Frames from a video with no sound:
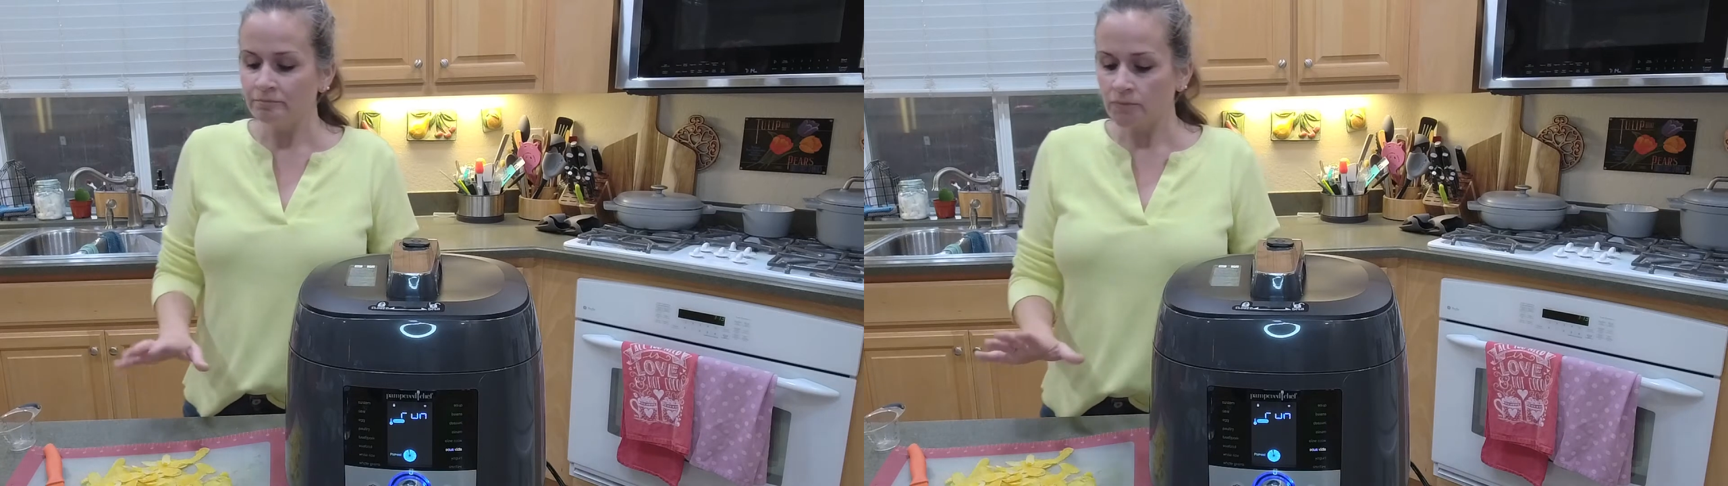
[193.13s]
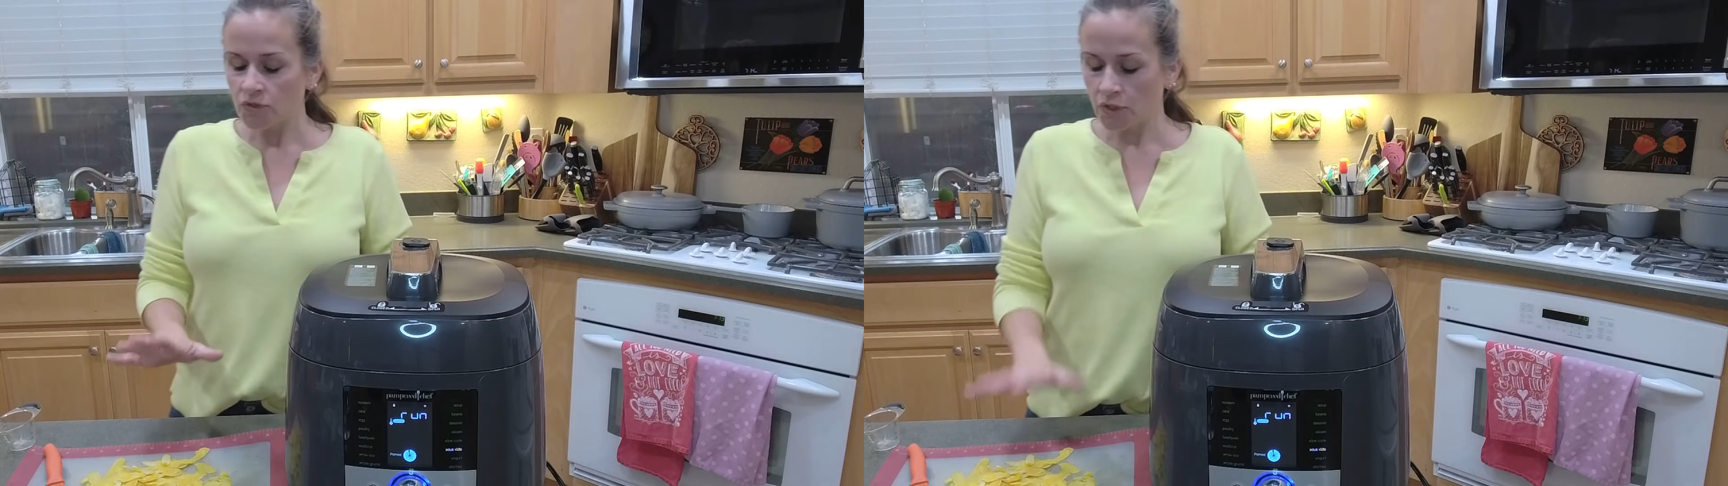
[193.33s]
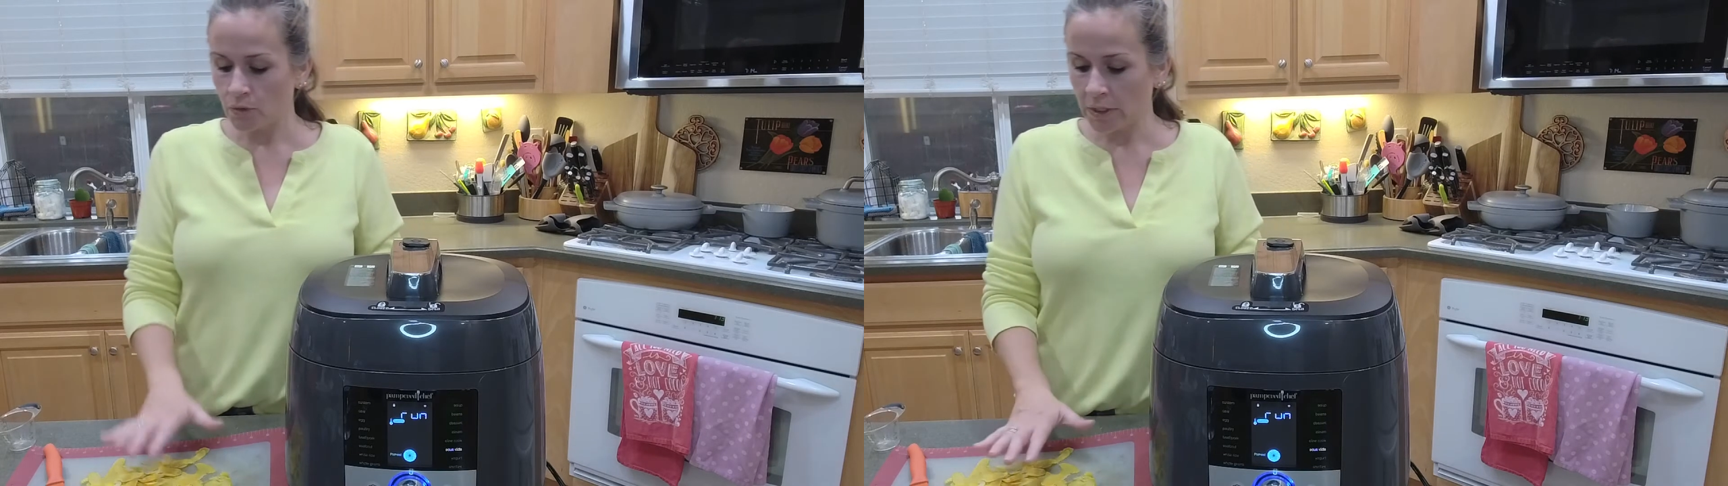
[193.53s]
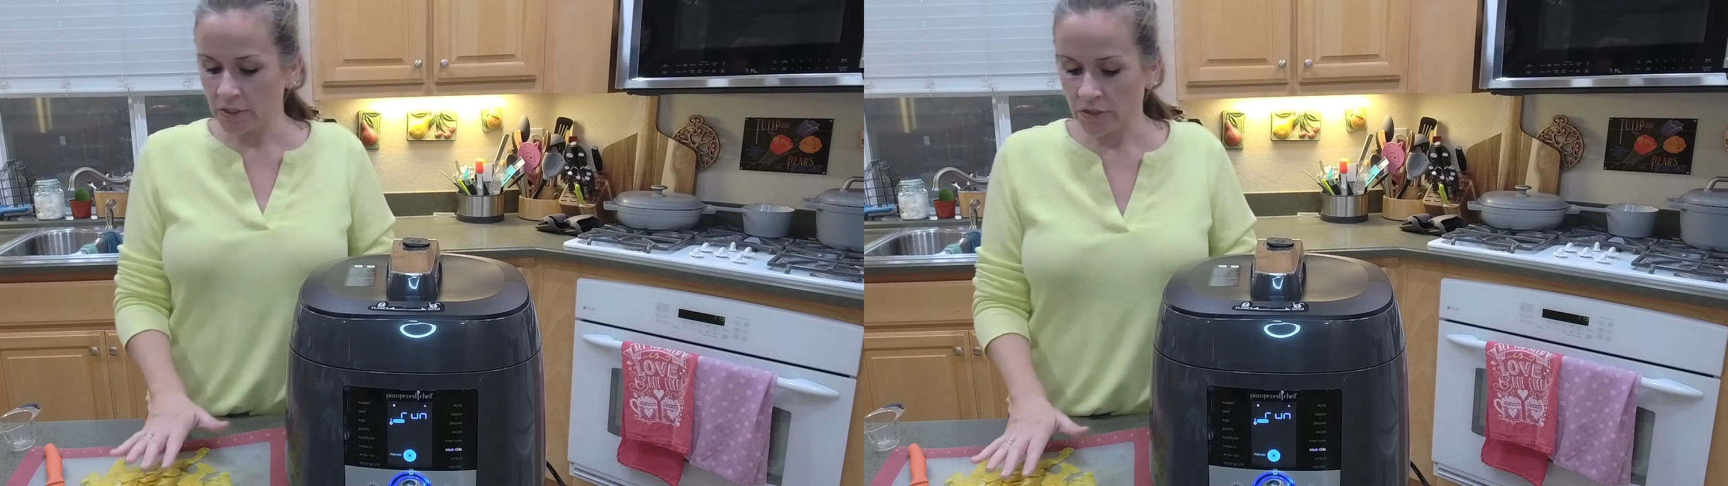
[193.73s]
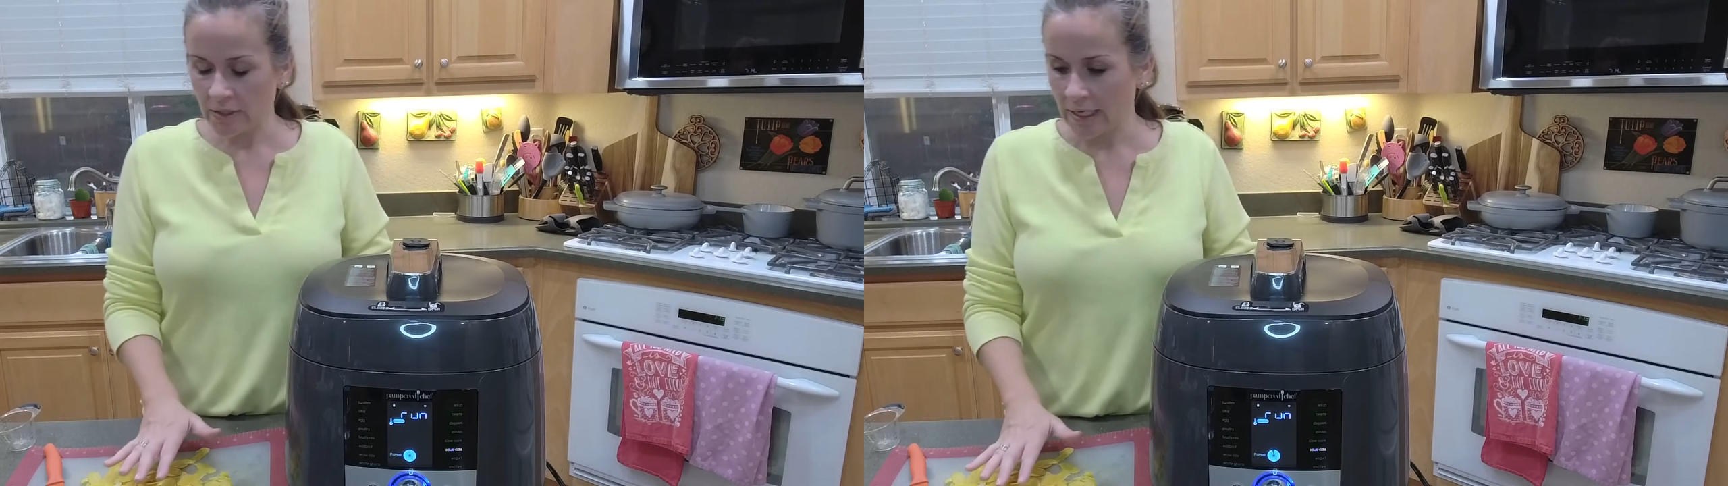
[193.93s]
So you want
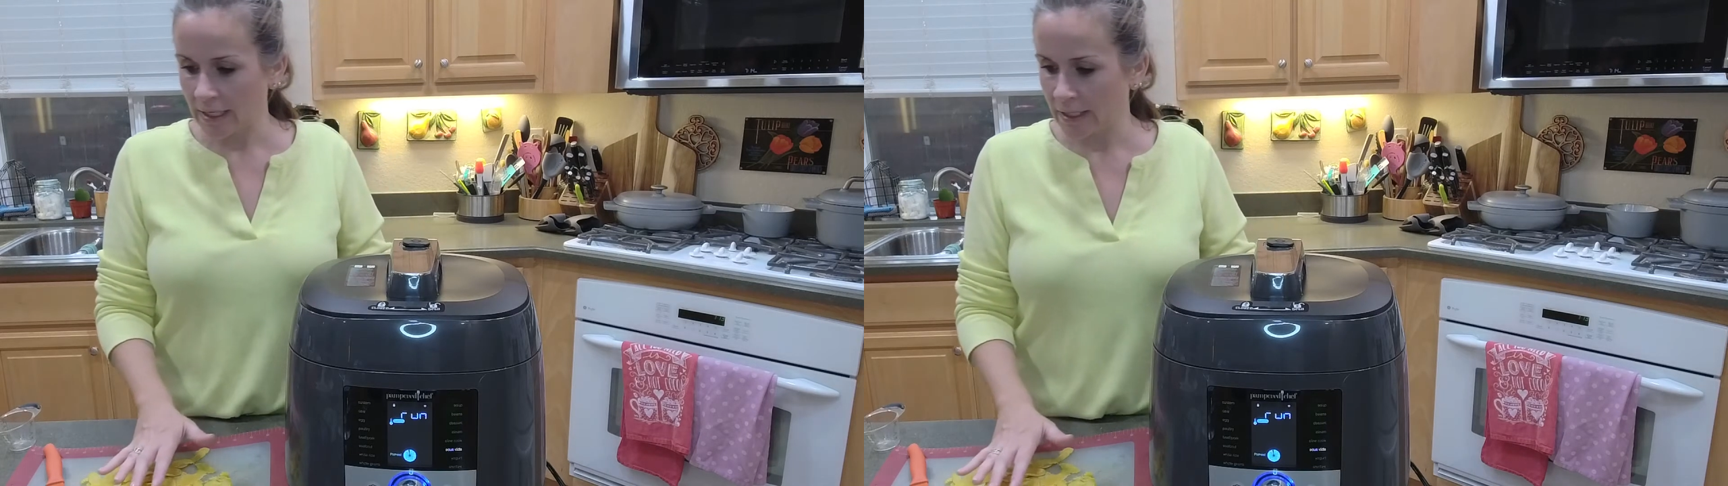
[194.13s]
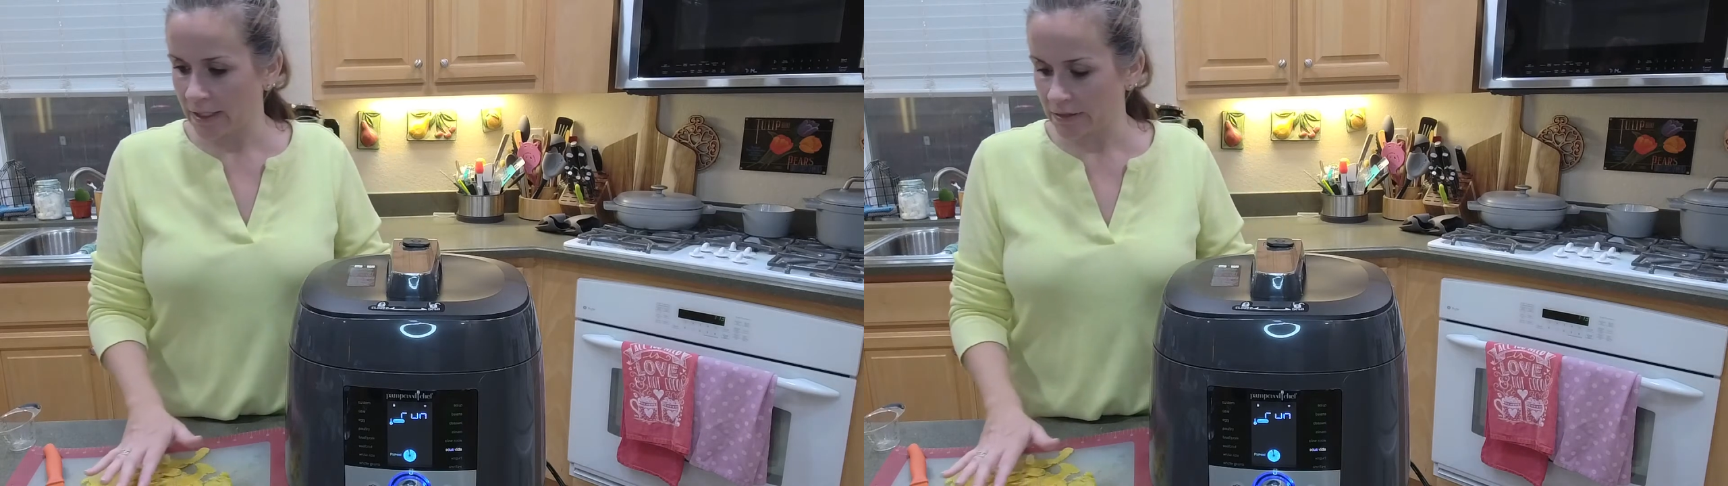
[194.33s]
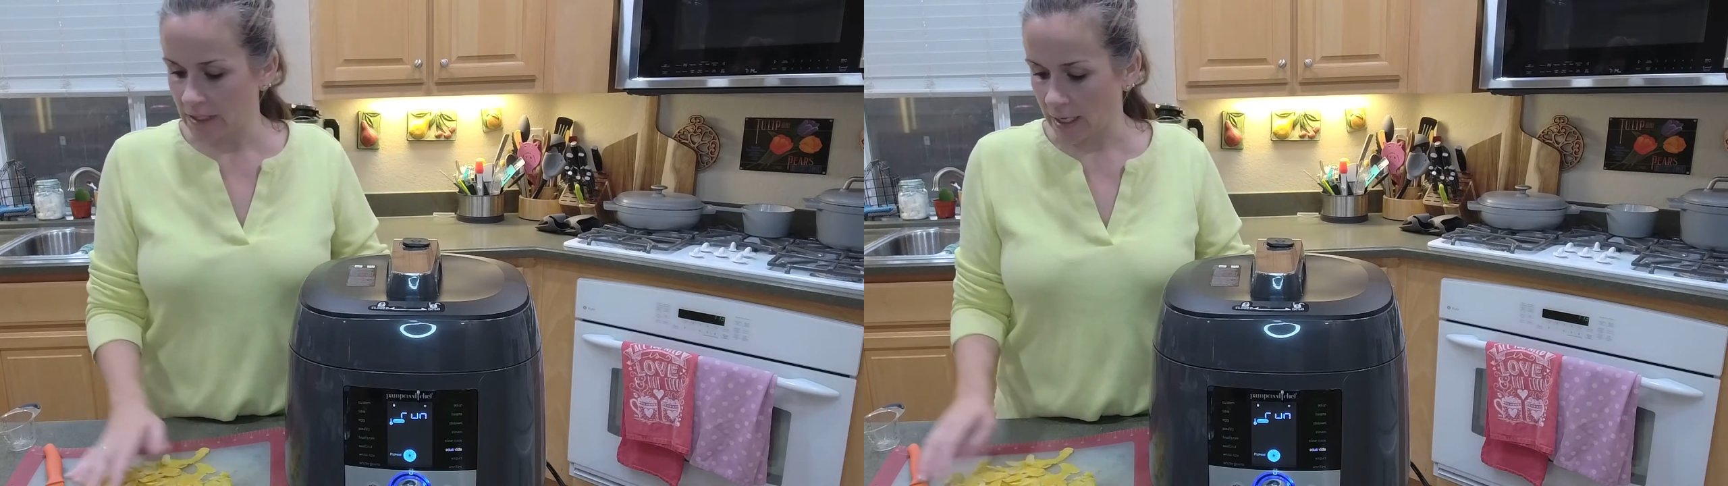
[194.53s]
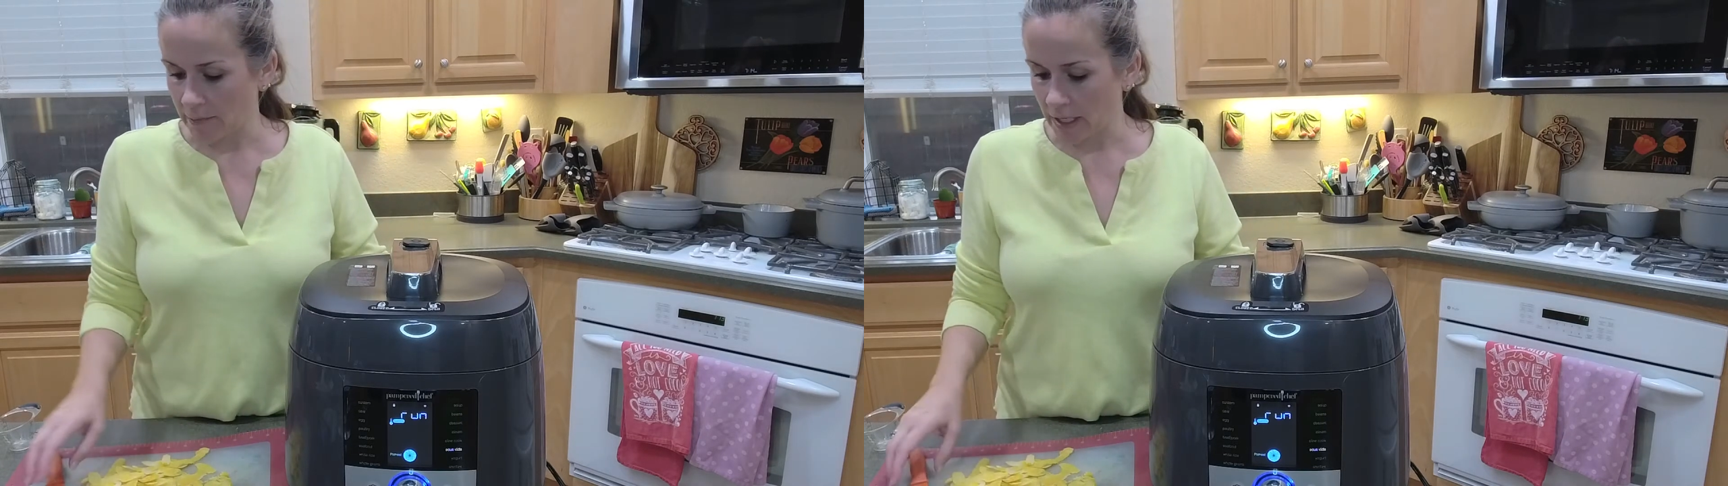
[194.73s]
to do that ahead of time,